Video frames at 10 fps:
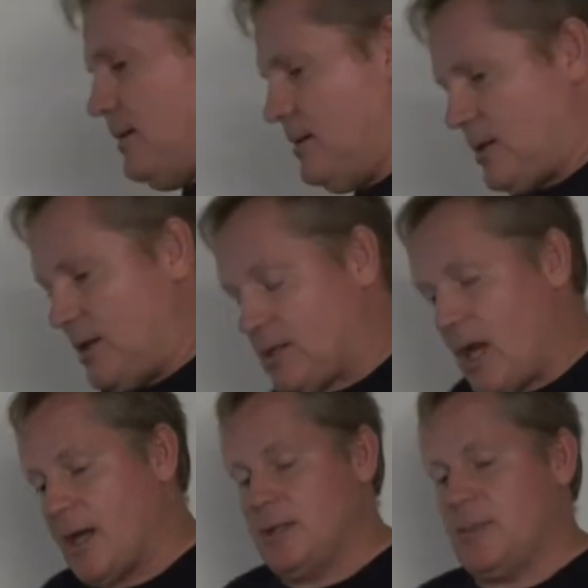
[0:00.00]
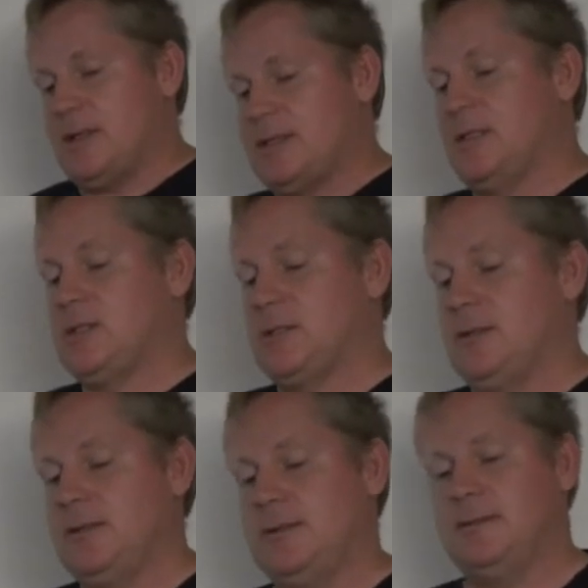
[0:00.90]
So I was talking to my
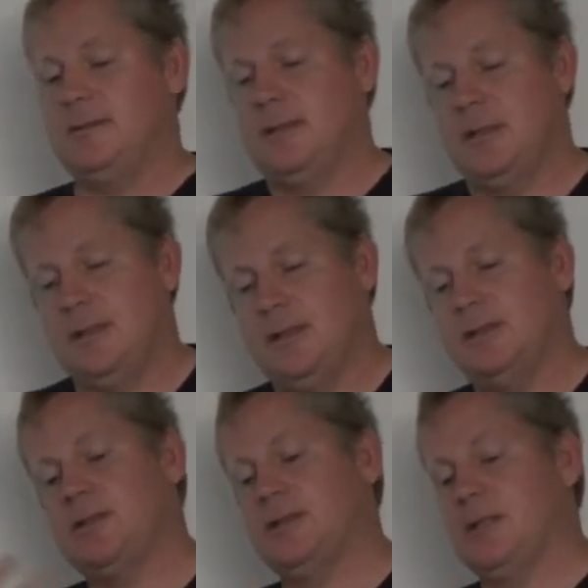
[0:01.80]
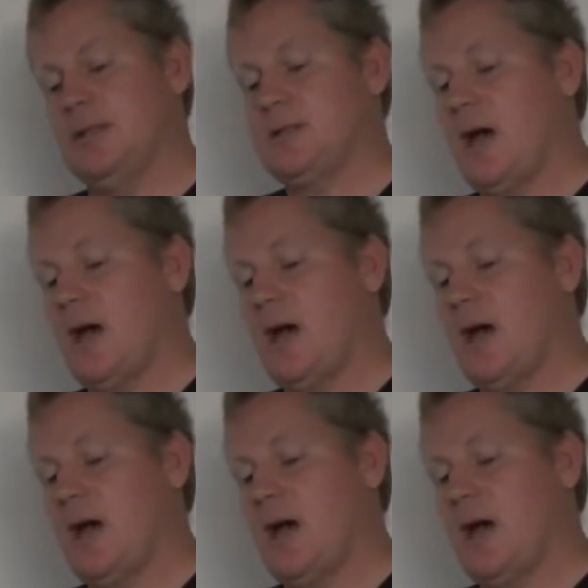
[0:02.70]
sister, and she says,